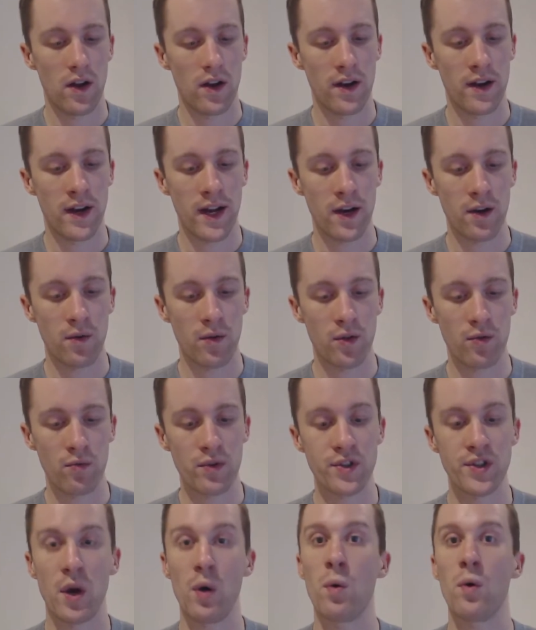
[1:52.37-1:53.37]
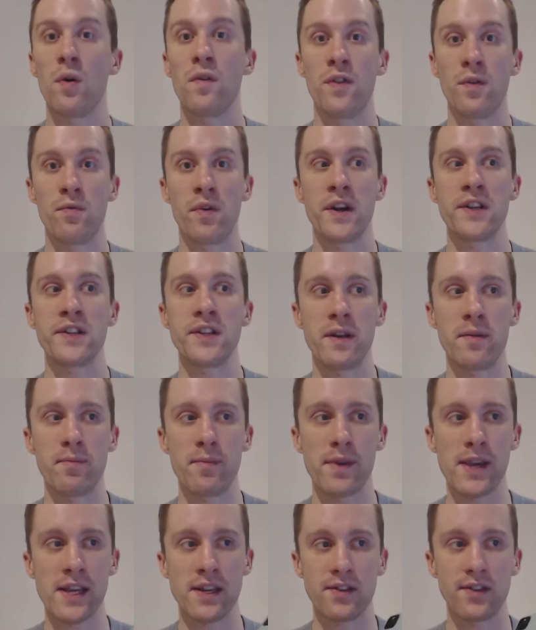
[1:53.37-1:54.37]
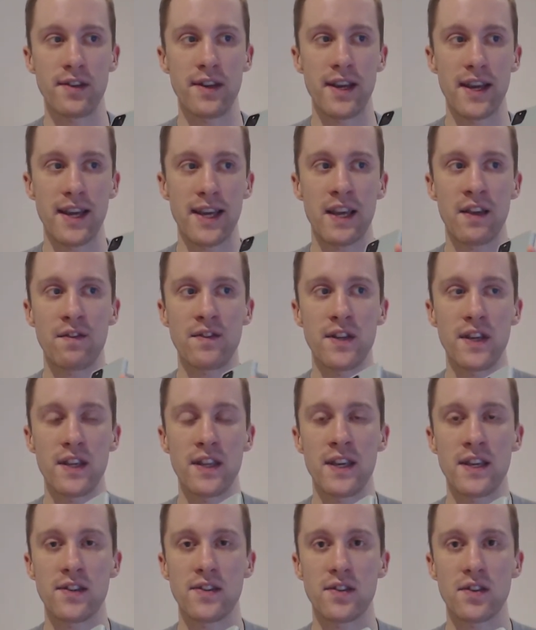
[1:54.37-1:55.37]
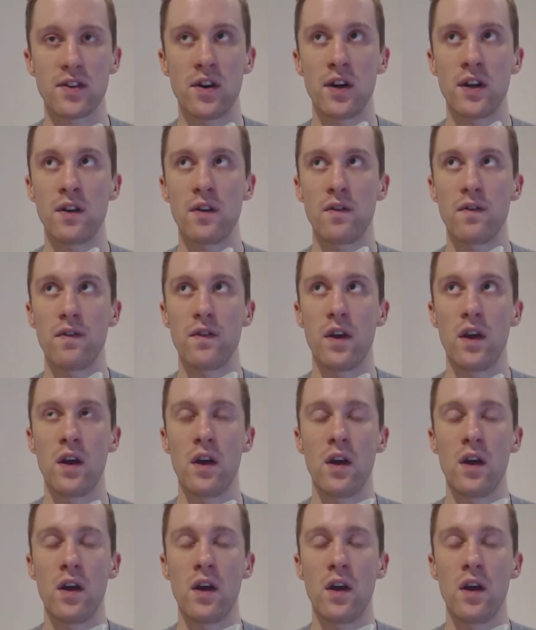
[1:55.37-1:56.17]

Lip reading: Now the result of the resin means that it gives it this kind of